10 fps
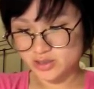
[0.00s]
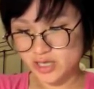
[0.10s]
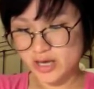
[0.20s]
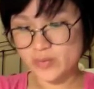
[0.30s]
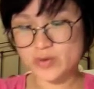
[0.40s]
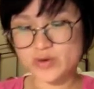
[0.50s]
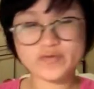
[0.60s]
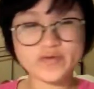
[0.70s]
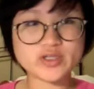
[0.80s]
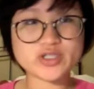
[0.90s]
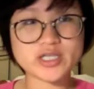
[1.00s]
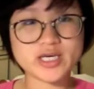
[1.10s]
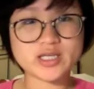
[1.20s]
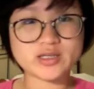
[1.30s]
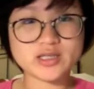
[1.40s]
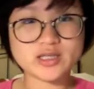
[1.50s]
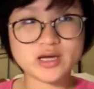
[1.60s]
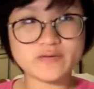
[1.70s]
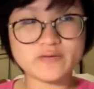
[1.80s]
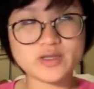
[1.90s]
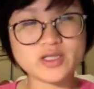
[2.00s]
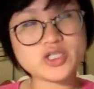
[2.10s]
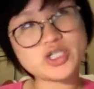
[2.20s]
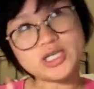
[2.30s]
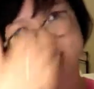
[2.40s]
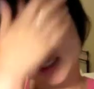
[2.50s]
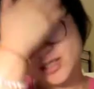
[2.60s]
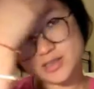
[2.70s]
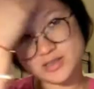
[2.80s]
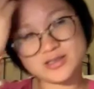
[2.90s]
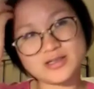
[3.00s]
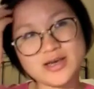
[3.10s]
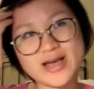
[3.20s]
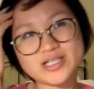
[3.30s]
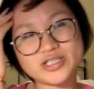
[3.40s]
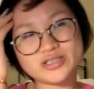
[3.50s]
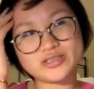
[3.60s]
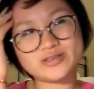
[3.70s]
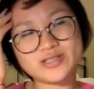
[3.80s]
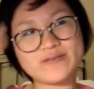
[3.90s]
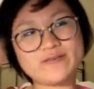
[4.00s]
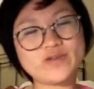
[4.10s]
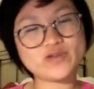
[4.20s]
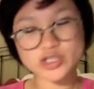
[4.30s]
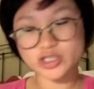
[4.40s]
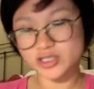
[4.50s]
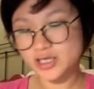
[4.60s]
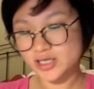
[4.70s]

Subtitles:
I will finish the action in future.